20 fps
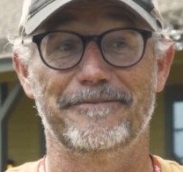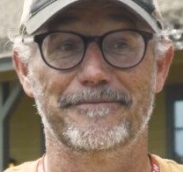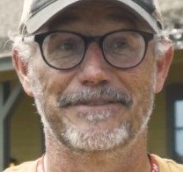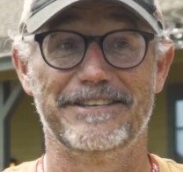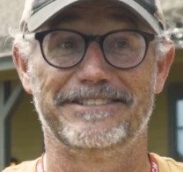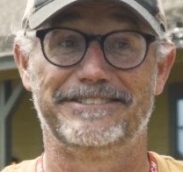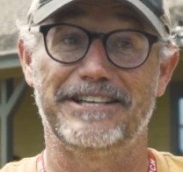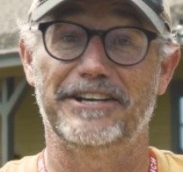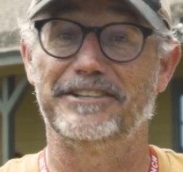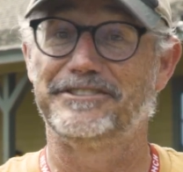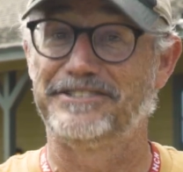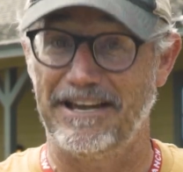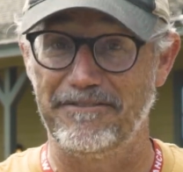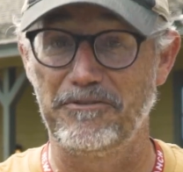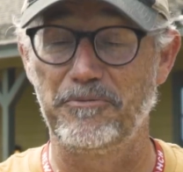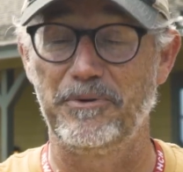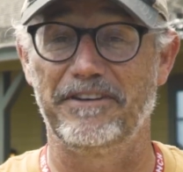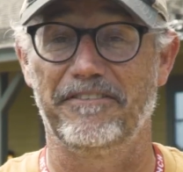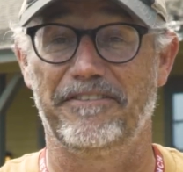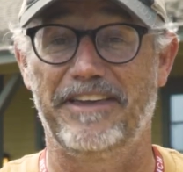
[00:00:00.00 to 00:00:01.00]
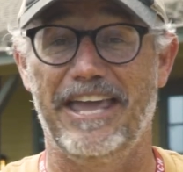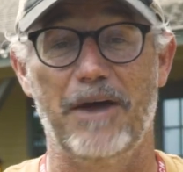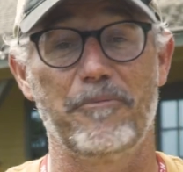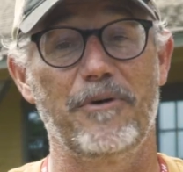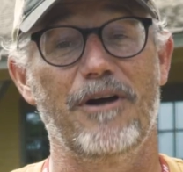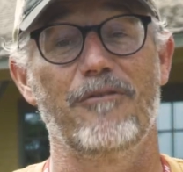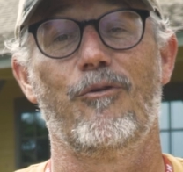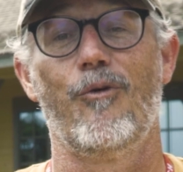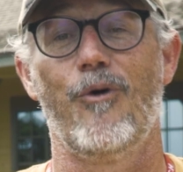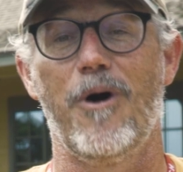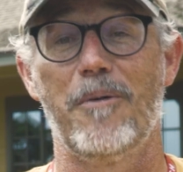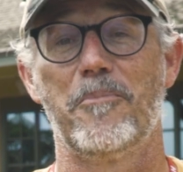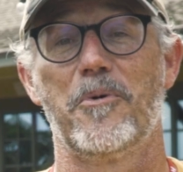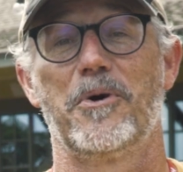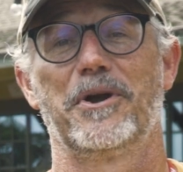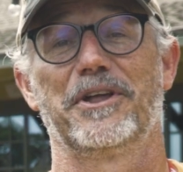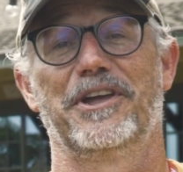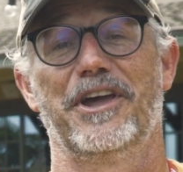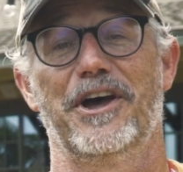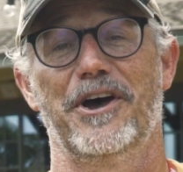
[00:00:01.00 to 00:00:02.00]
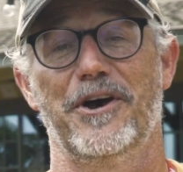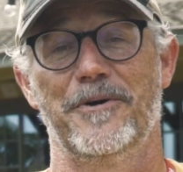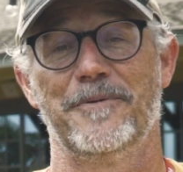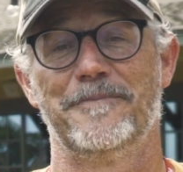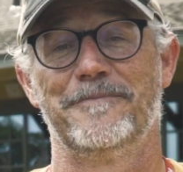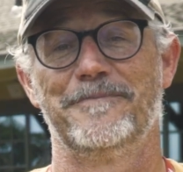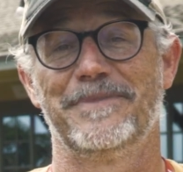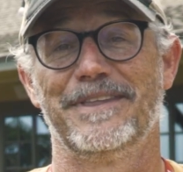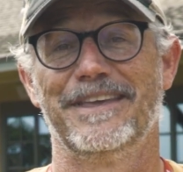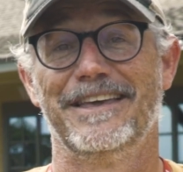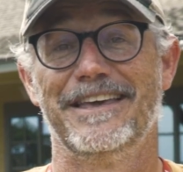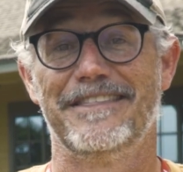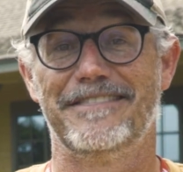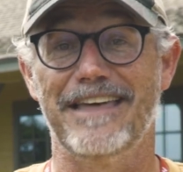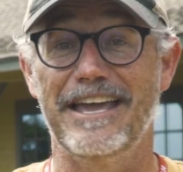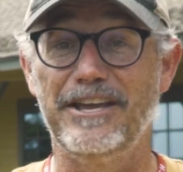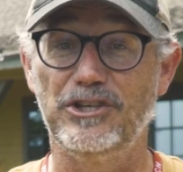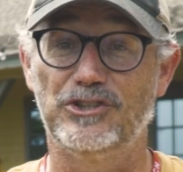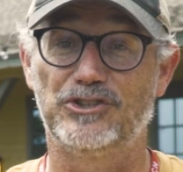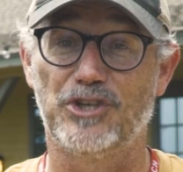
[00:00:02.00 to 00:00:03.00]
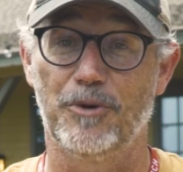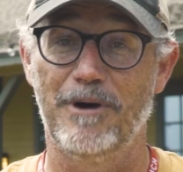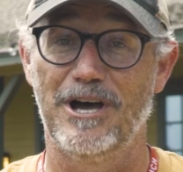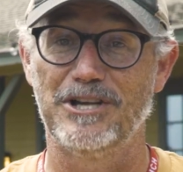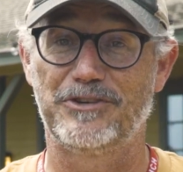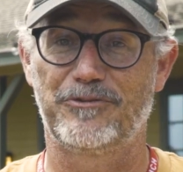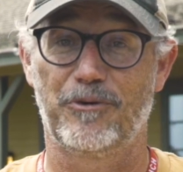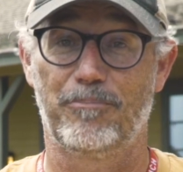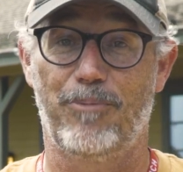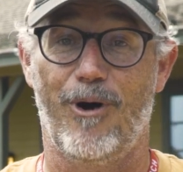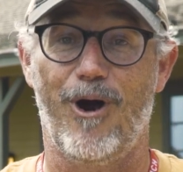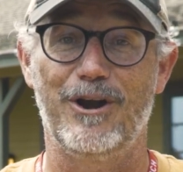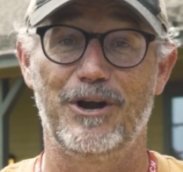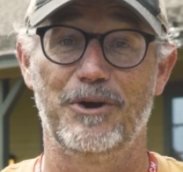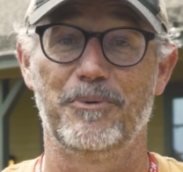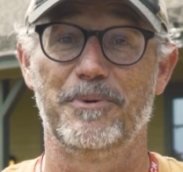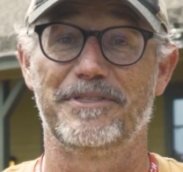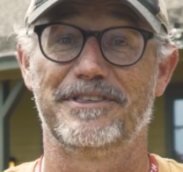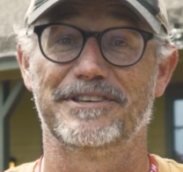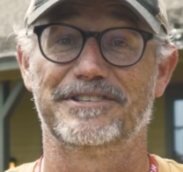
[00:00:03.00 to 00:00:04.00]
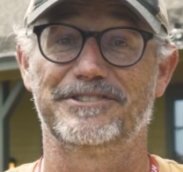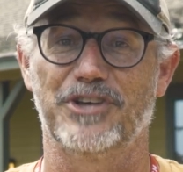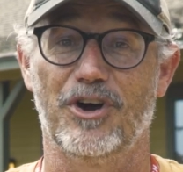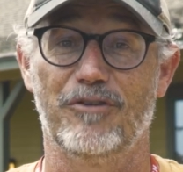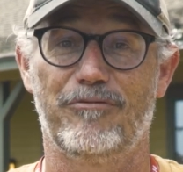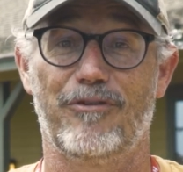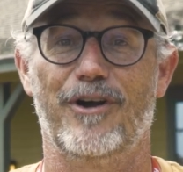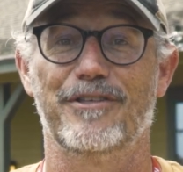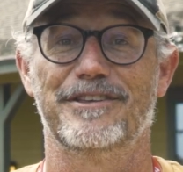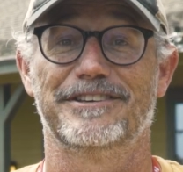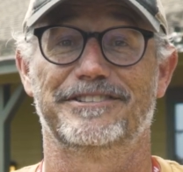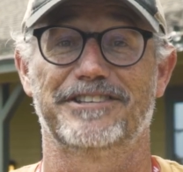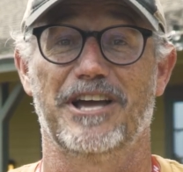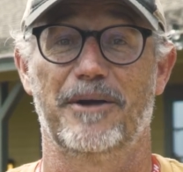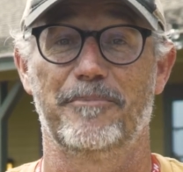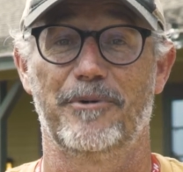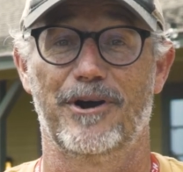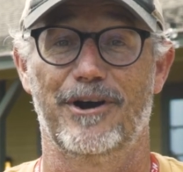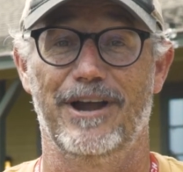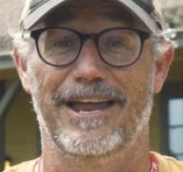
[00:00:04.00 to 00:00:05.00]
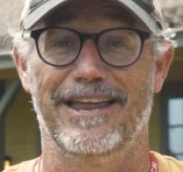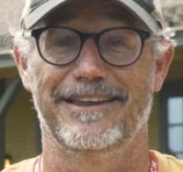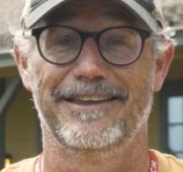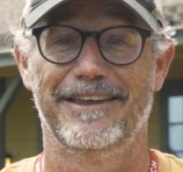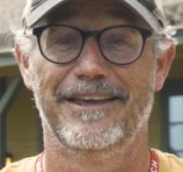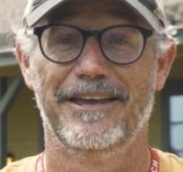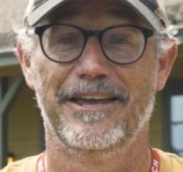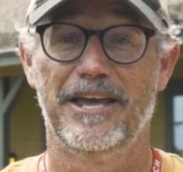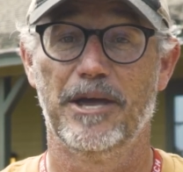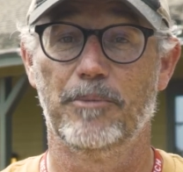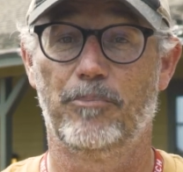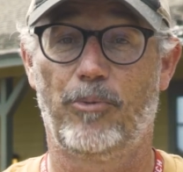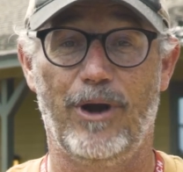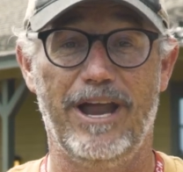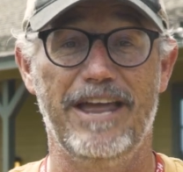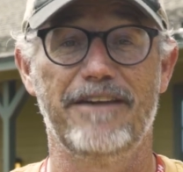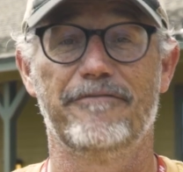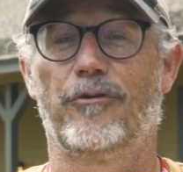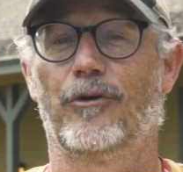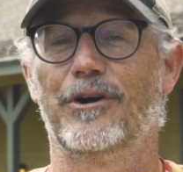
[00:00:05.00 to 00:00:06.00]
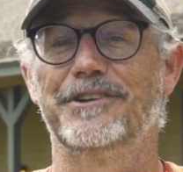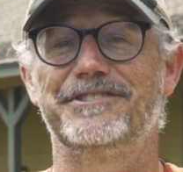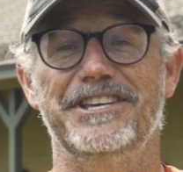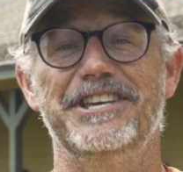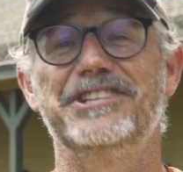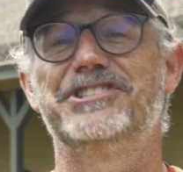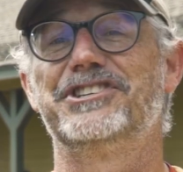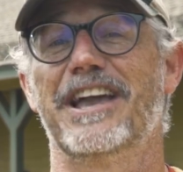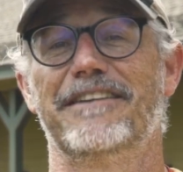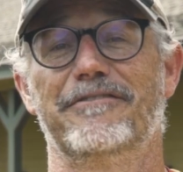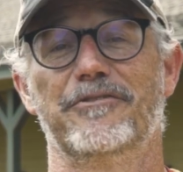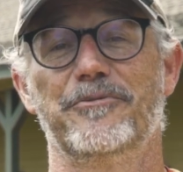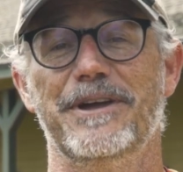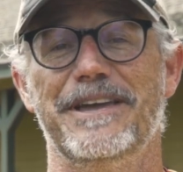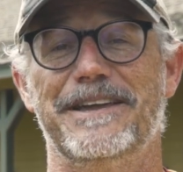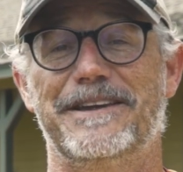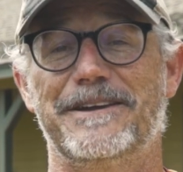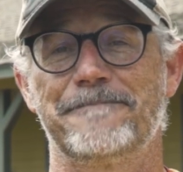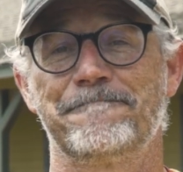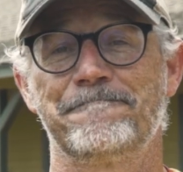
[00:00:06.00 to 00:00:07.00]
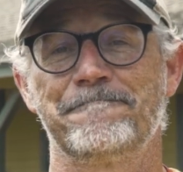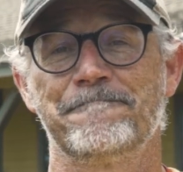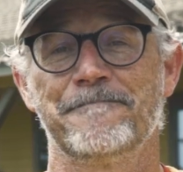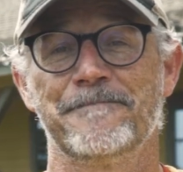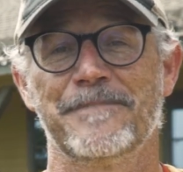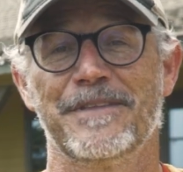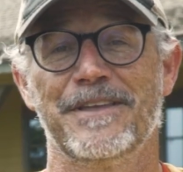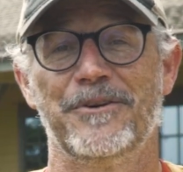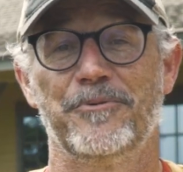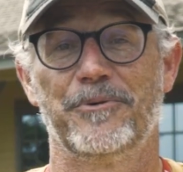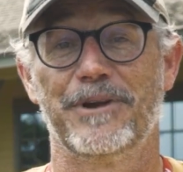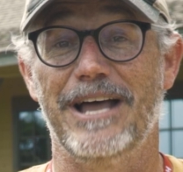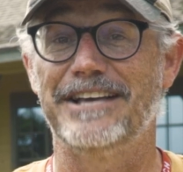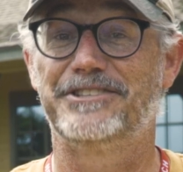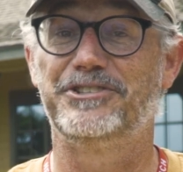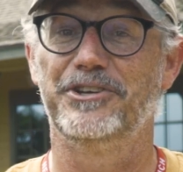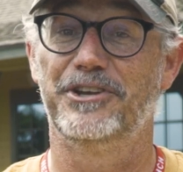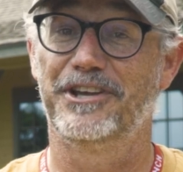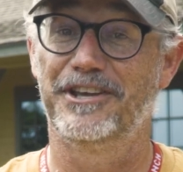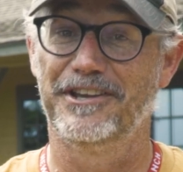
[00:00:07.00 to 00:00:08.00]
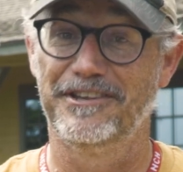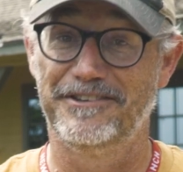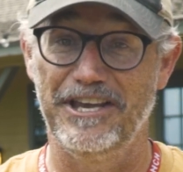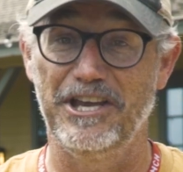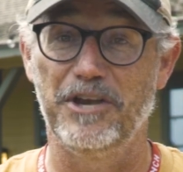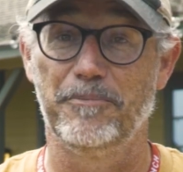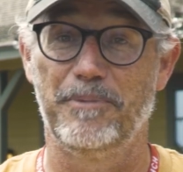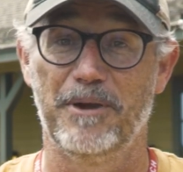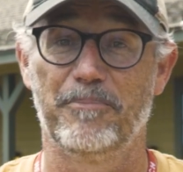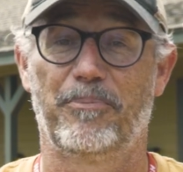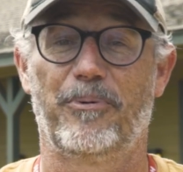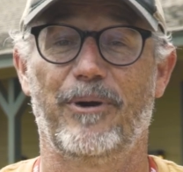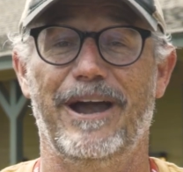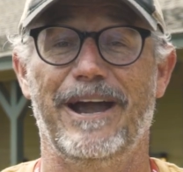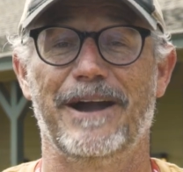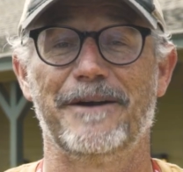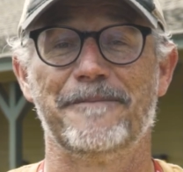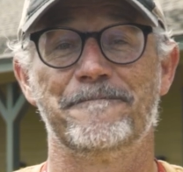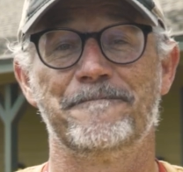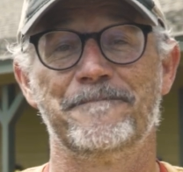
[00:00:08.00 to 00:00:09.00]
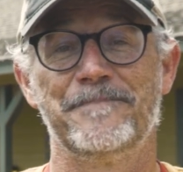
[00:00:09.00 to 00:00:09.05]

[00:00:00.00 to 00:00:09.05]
This is our 7th week of camp. We have one more to go. Thank you so much for partnering with us so far this summer and praying for us each and every week. We'd ask you to continue to be in prayer